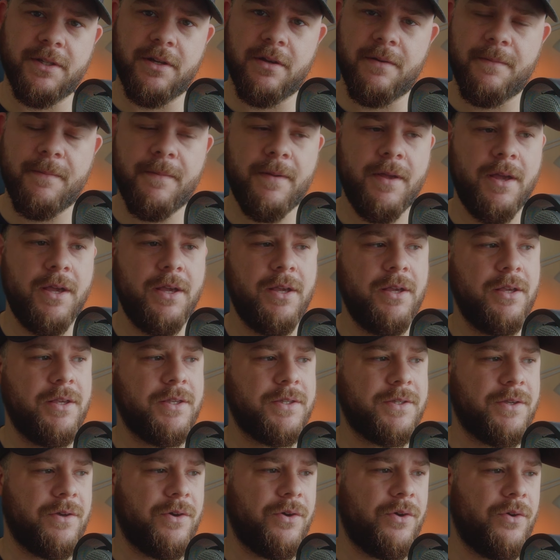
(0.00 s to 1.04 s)
you know.
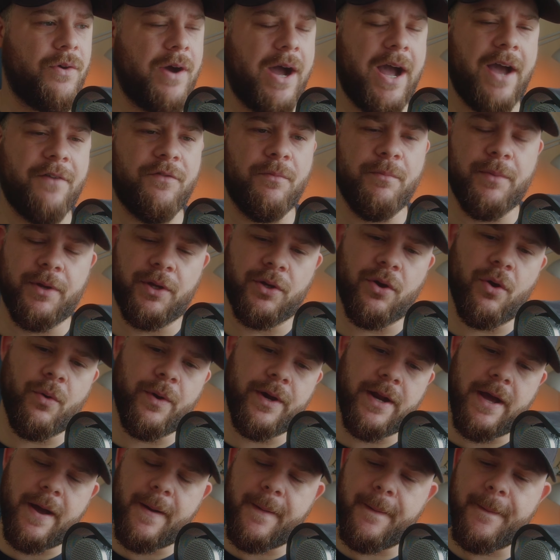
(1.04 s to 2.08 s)
So I haven't been
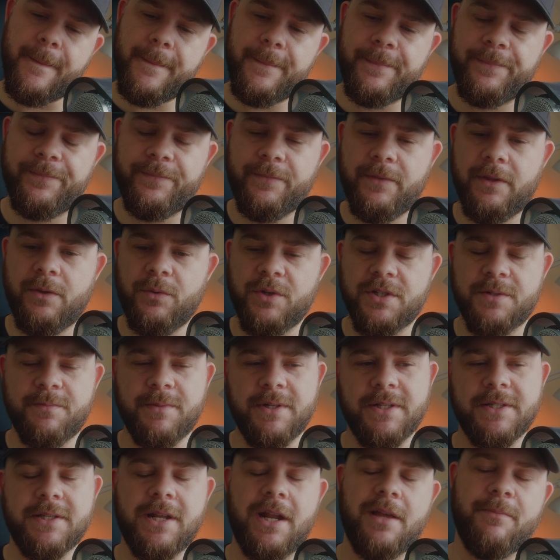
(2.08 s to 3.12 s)
going out, which
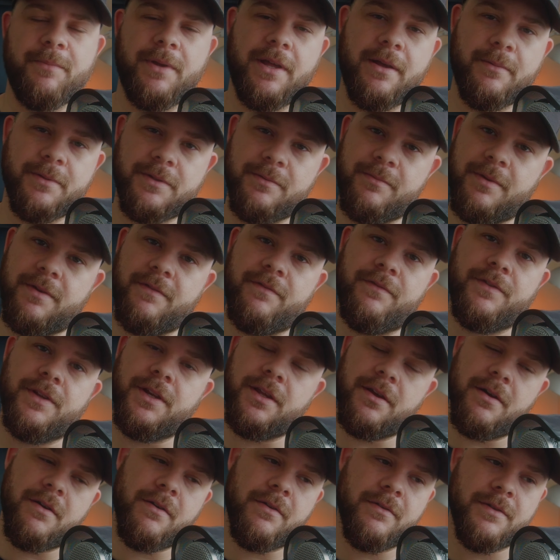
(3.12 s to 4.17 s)
means I ain't been able to make
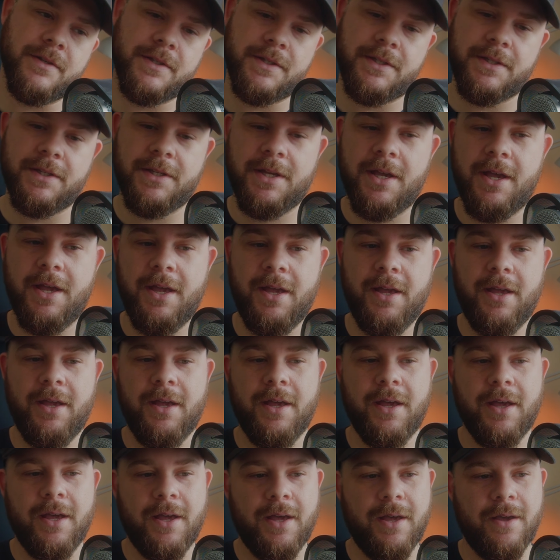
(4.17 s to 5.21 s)
videos.
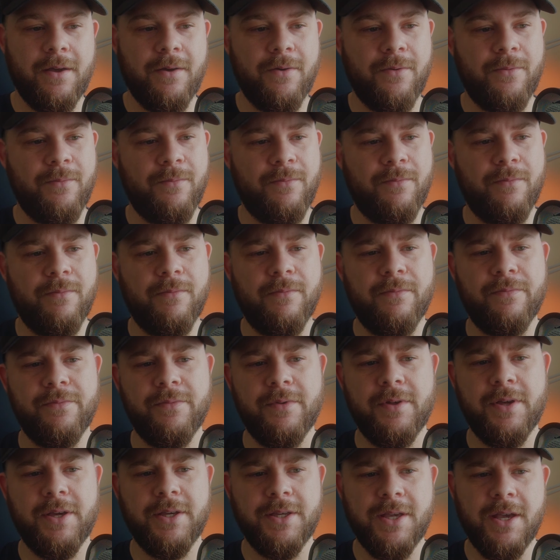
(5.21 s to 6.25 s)
Um,
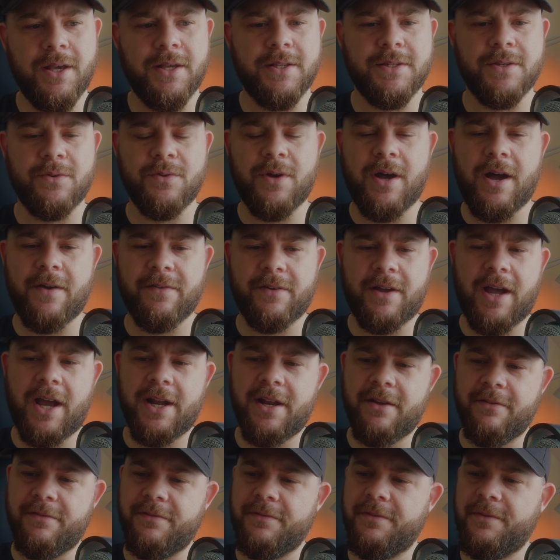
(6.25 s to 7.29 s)
yeah, so I've
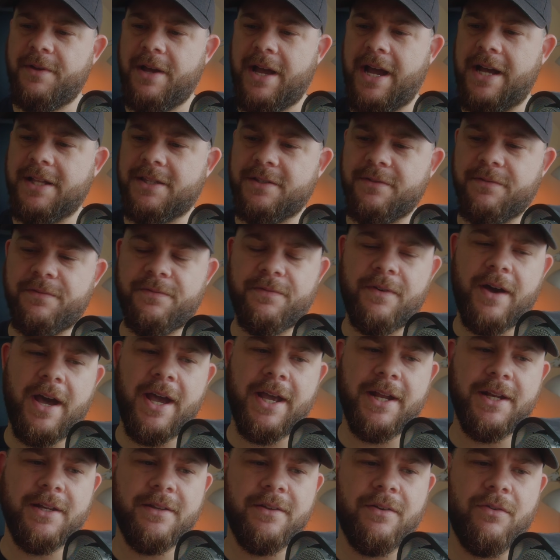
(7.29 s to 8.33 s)
kind of had to
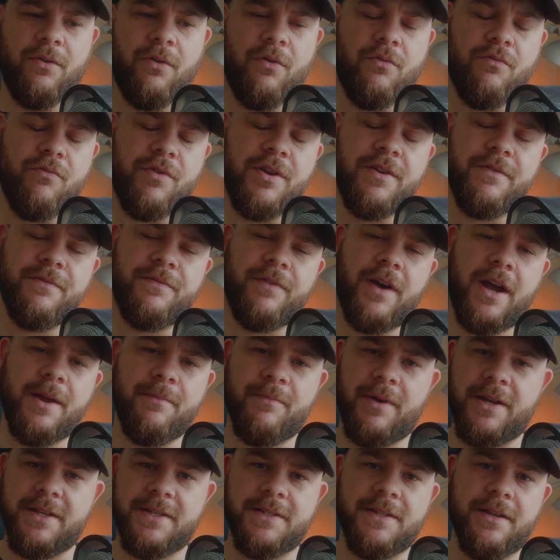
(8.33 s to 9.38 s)
find or refine
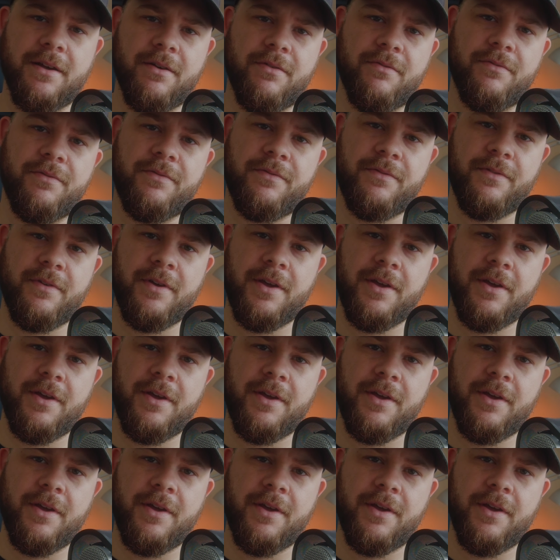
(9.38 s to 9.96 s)
myself